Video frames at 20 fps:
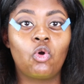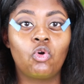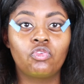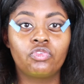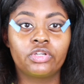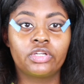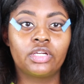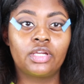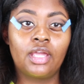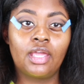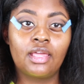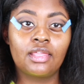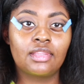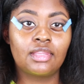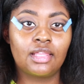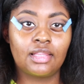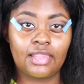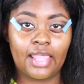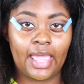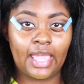over
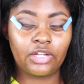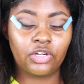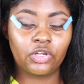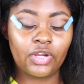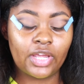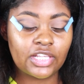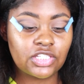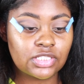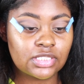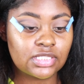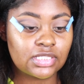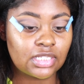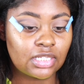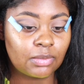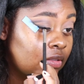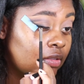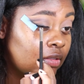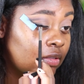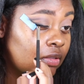the liner I just did.